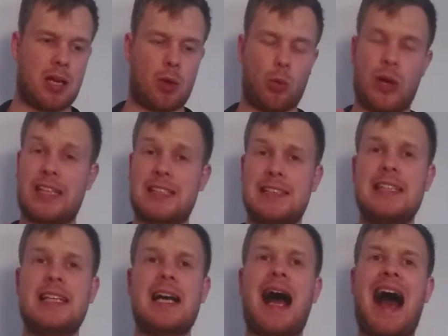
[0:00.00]
were
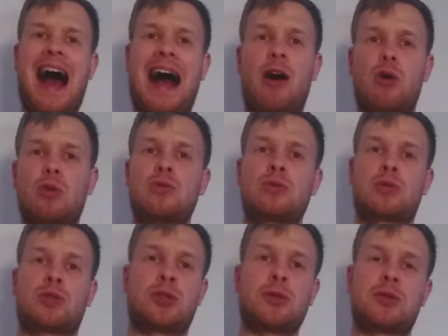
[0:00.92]
clear how
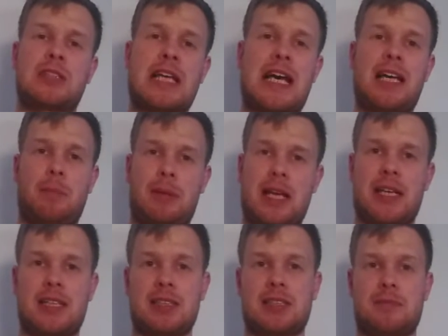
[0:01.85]
to sign
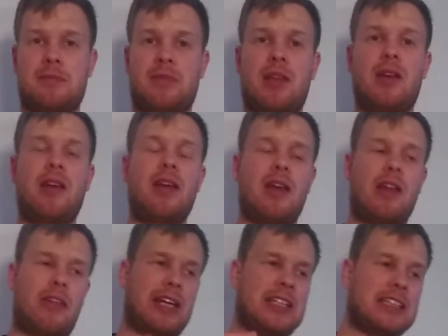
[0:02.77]
players.
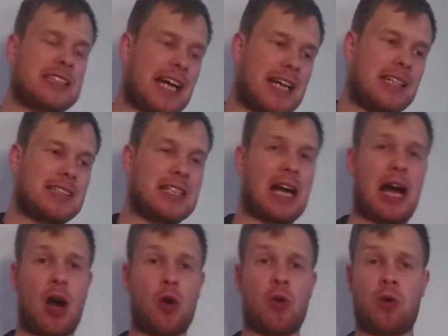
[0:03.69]
They decided
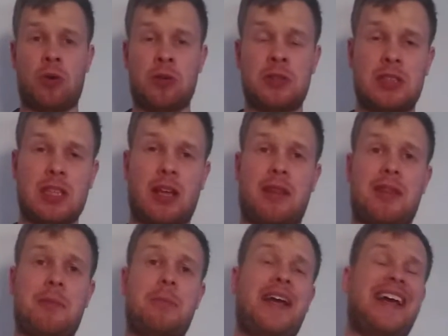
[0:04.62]
how old
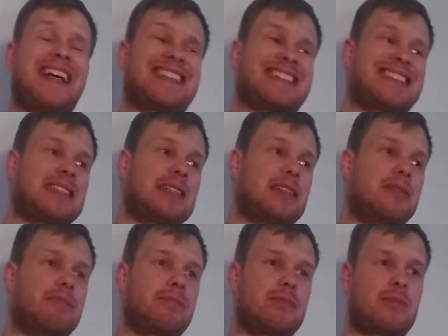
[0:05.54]
the players
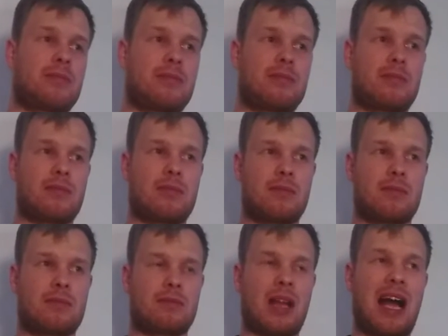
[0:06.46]

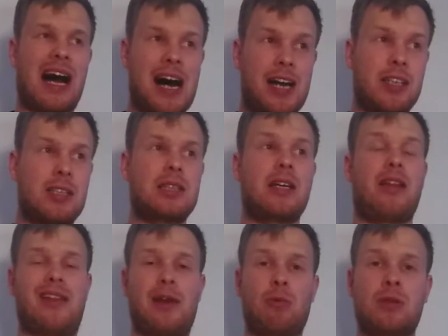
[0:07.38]
are
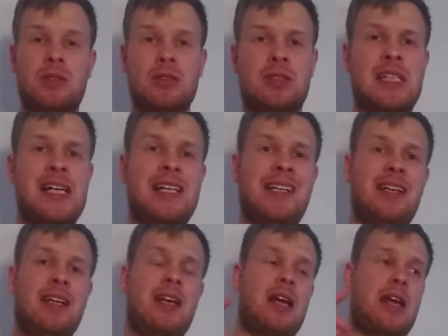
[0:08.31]
they want to sign,
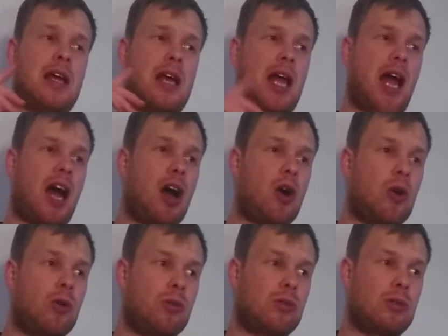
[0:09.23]

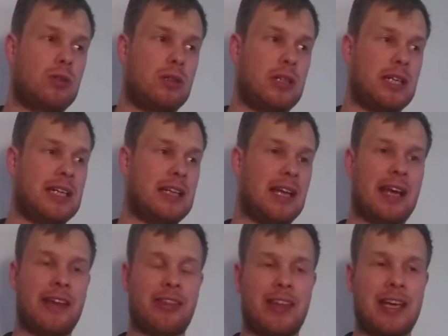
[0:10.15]
how
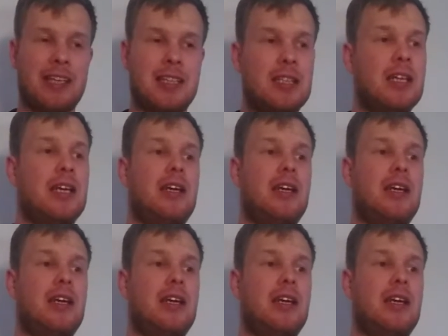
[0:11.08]
and then